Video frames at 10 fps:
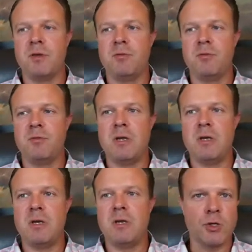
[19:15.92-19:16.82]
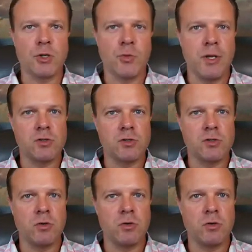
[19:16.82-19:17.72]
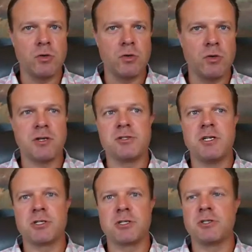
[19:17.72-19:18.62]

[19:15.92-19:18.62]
in subsequent sort of fundraising conversations,